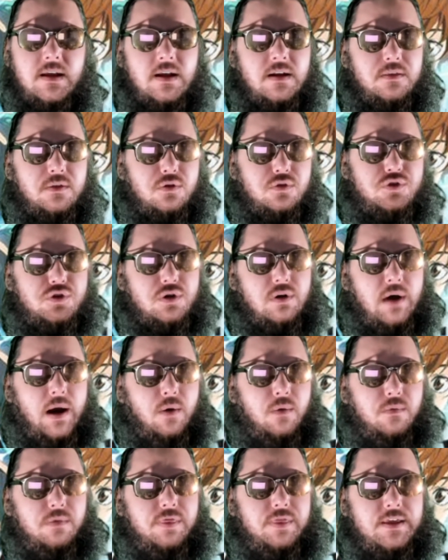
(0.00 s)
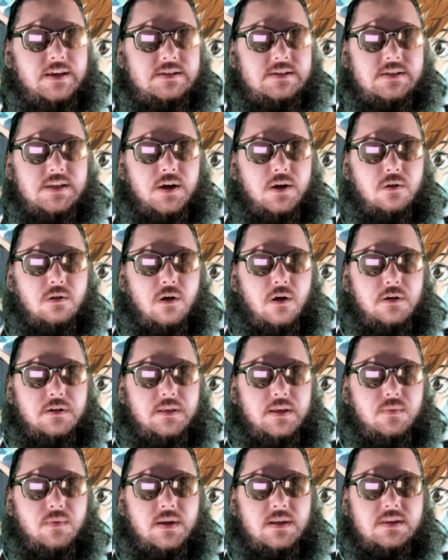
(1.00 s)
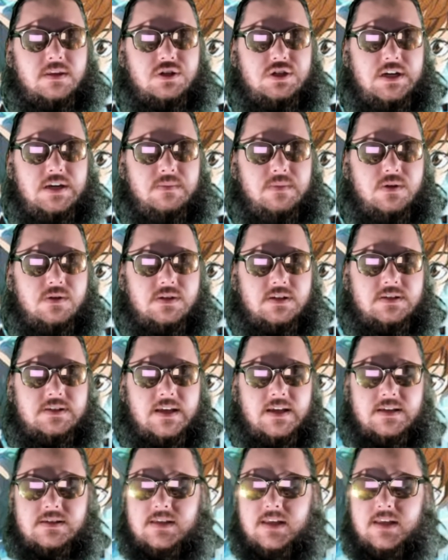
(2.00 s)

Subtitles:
They'll draw out this note longer than what the sheet music says.